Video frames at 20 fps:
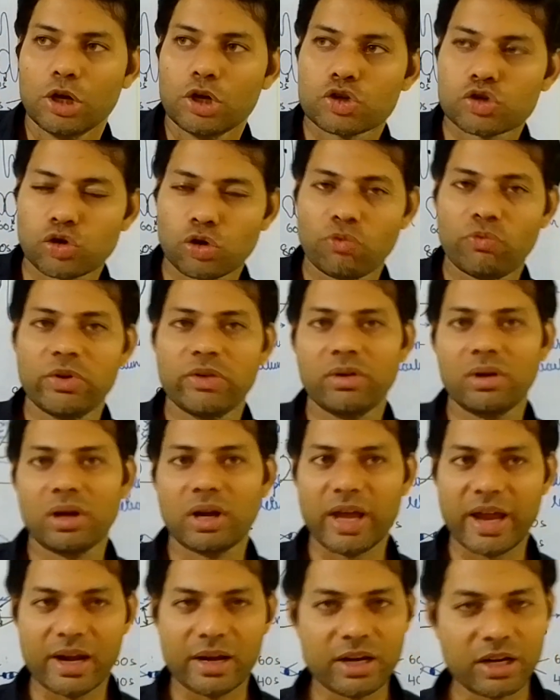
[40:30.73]
So we
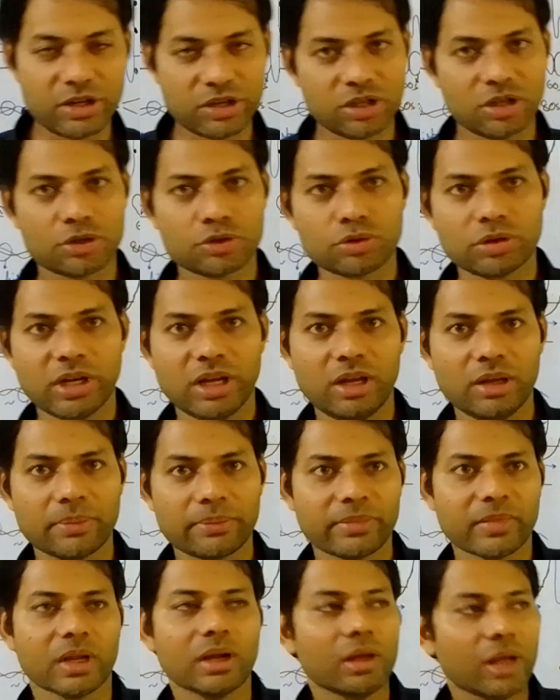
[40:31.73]
will end it here
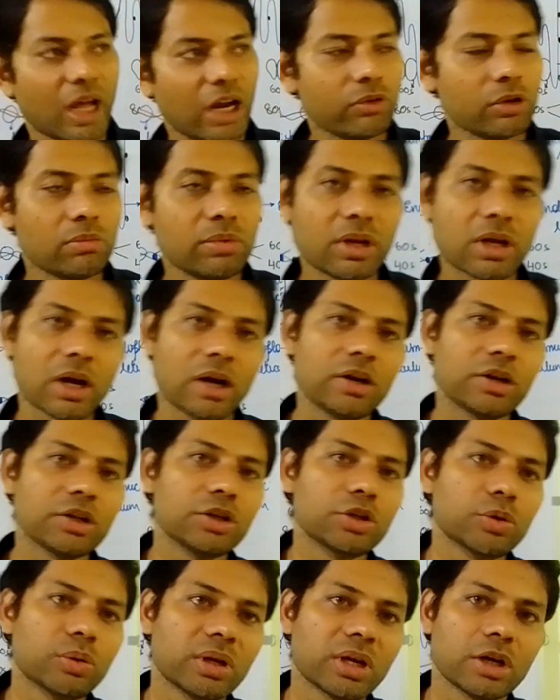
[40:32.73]
today and we'll be
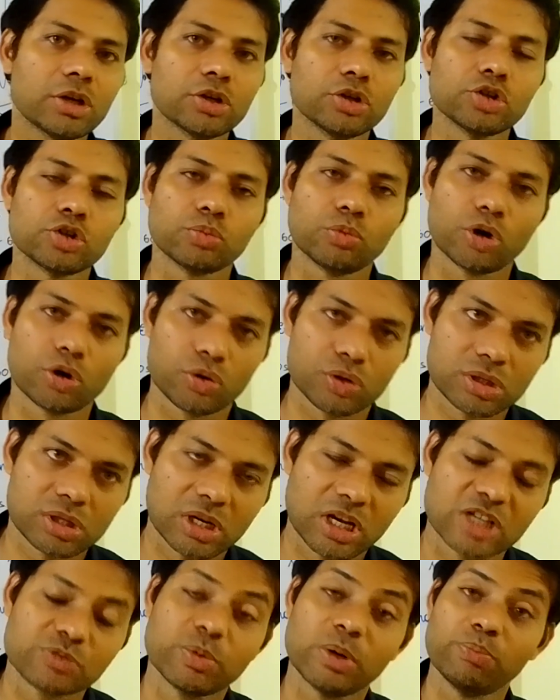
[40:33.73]
continuing it in tomorrow's class.